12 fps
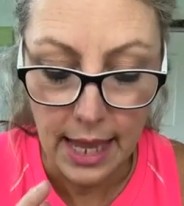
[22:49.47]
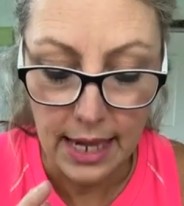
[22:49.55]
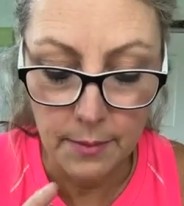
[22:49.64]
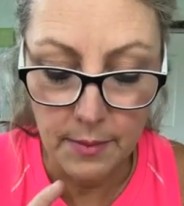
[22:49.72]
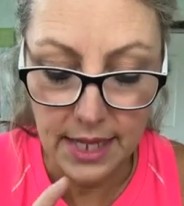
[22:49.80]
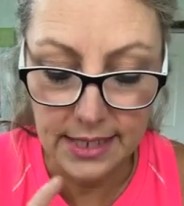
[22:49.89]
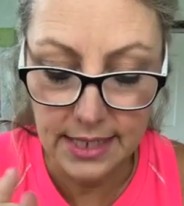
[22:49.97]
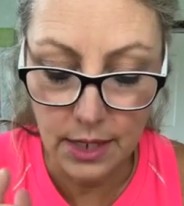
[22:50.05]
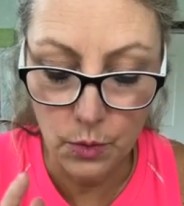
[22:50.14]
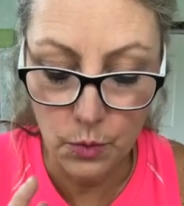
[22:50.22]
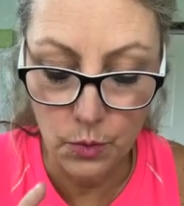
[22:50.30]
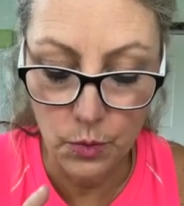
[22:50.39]
and it makes
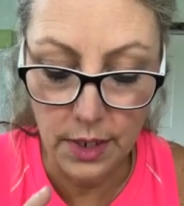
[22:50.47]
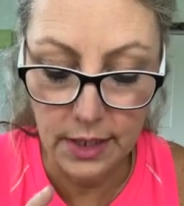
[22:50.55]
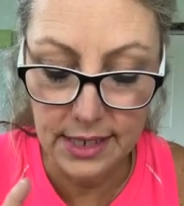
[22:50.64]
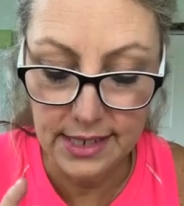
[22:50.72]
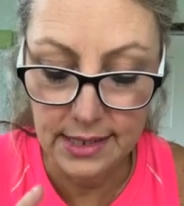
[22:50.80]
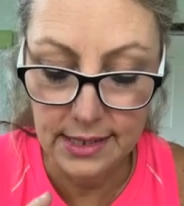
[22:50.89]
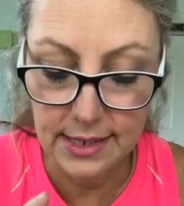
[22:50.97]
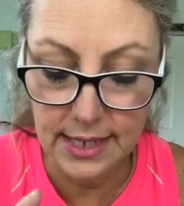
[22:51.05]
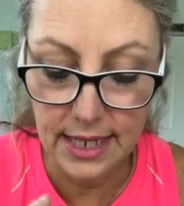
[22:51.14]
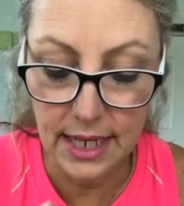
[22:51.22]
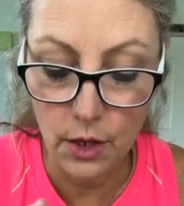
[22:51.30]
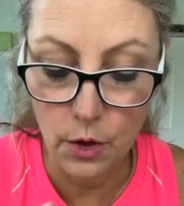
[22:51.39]
it really
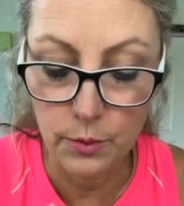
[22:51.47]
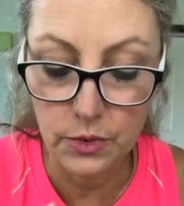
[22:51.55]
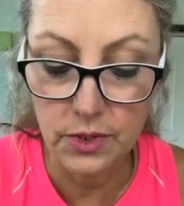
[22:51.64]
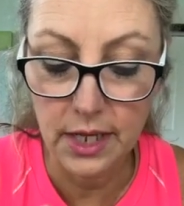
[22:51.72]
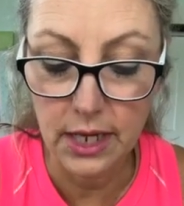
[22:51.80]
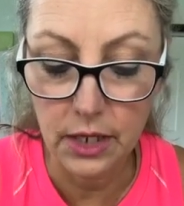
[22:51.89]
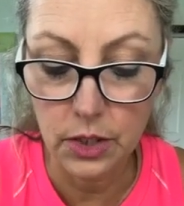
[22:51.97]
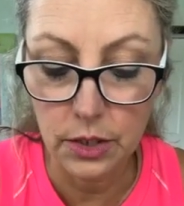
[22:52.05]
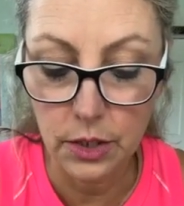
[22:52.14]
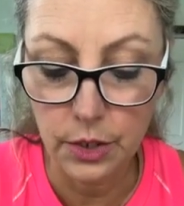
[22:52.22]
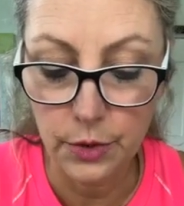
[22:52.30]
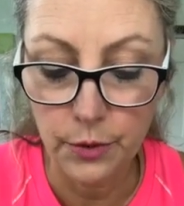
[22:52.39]
sticky, almost like a
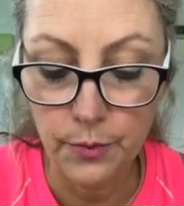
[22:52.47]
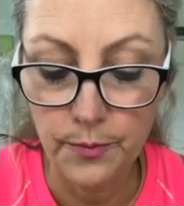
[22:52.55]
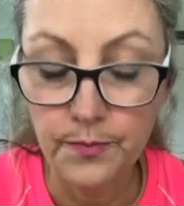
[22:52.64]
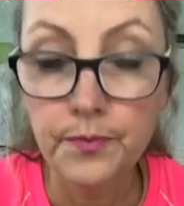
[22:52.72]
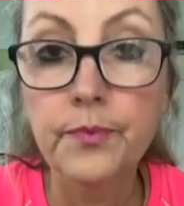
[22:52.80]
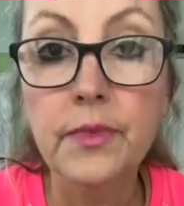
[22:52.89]
glue.